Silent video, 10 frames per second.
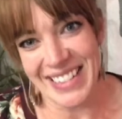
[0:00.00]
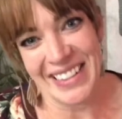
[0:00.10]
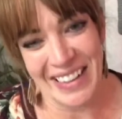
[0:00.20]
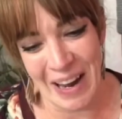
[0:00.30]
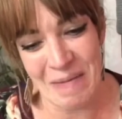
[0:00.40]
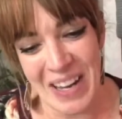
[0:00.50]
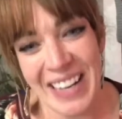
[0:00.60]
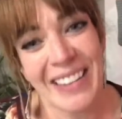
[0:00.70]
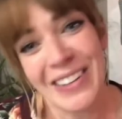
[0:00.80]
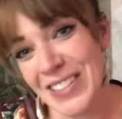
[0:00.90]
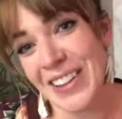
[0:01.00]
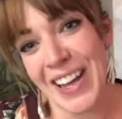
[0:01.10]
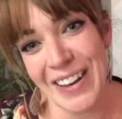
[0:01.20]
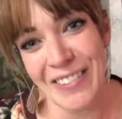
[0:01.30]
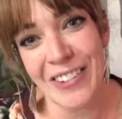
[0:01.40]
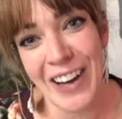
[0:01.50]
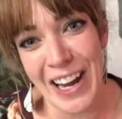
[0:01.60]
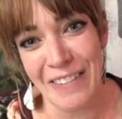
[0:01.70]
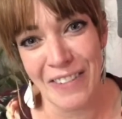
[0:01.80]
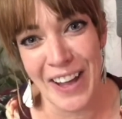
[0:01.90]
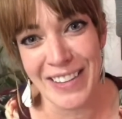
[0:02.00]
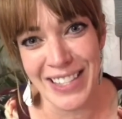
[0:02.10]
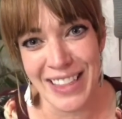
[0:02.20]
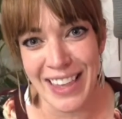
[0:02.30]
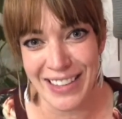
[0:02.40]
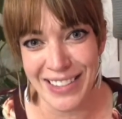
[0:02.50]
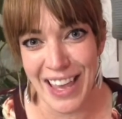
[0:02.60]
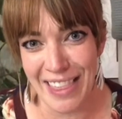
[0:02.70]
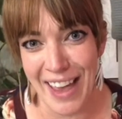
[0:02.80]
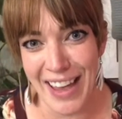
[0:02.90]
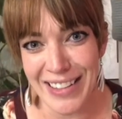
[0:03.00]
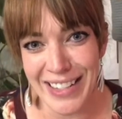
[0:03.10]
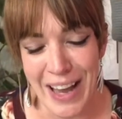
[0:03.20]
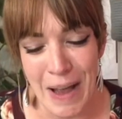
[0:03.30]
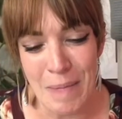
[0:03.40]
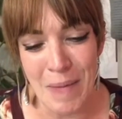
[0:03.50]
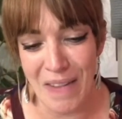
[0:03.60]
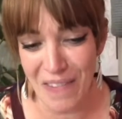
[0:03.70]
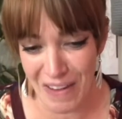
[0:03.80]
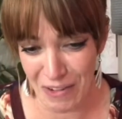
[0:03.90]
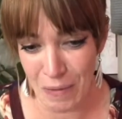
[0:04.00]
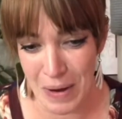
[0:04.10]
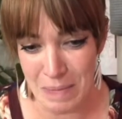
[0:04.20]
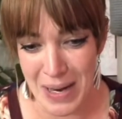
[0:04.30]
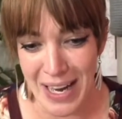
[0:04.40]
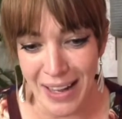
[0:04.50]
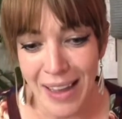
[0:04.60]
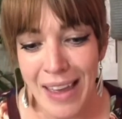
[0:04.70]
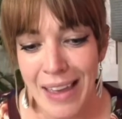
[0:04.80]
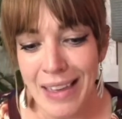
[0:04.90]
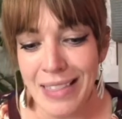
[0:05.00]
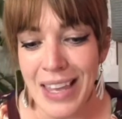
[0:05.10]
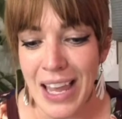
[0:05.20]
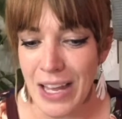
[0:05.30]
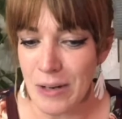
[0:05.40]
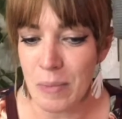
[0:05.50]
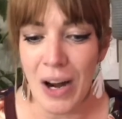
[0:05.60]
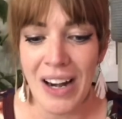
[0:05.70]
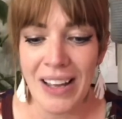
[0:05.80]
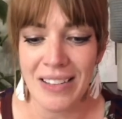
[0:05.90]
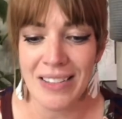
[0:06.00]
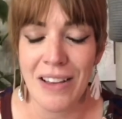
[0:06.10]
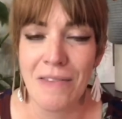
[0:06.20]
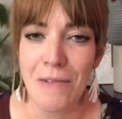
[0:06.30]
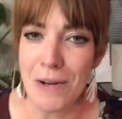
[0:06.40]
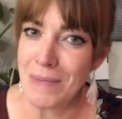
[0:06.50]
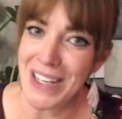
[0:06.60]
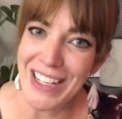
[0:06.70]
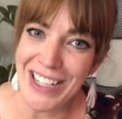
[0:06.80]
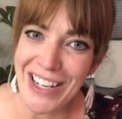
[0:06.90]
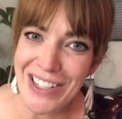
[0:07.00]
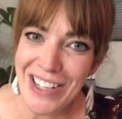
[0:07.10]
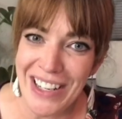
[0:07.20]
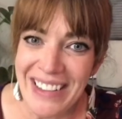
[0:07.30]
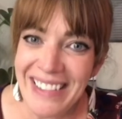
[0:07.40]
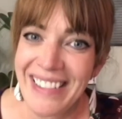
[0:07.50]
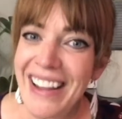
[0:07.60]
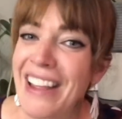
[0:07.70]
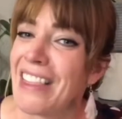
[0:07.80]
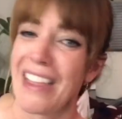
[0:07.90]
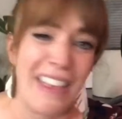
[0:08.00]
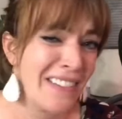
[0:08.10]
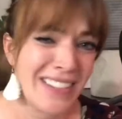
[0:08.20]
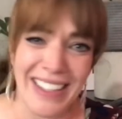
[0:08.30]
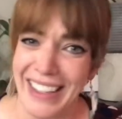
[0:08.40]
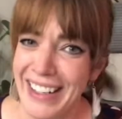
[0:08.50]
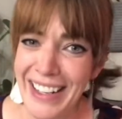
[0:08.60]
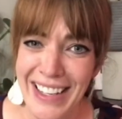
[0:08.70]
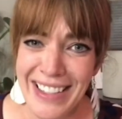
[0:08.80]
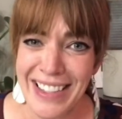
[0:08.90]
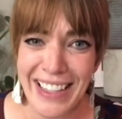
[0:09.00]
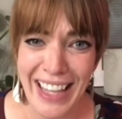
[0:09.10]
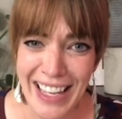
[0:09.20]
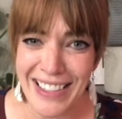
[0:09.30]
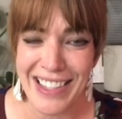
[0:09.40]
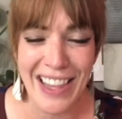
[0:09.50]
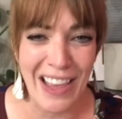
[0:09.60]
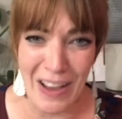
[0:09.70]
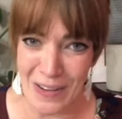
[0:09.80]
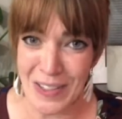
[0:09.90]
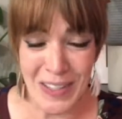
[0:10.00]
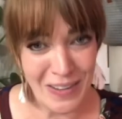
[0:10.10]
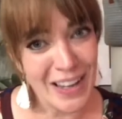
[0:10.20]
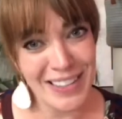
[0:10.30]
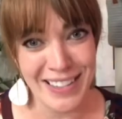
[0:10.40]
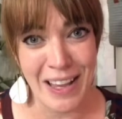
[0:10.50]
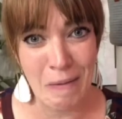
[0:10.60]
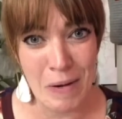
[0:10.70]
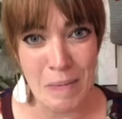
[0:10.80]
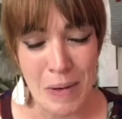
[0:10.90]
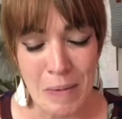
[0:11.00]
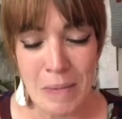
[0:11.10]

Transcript: I mean, there's a lot of creative ways that they say that. My favorite one being the end products of worm digestion. I thought that was hilarious, the lengths that they go to not to say worm poop.